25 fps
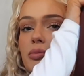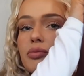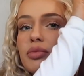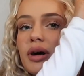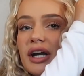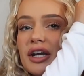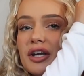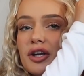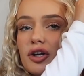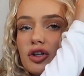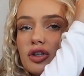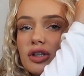
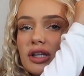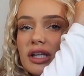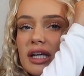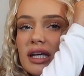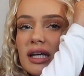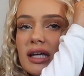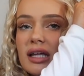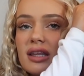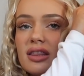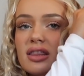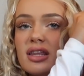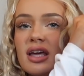biker
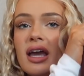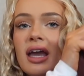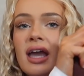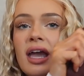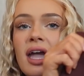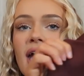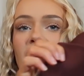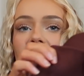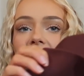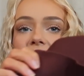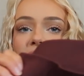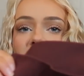length,
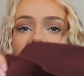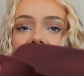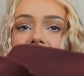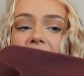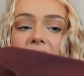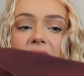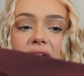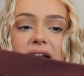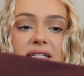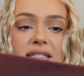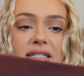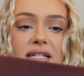
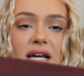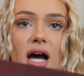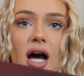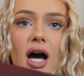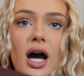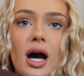and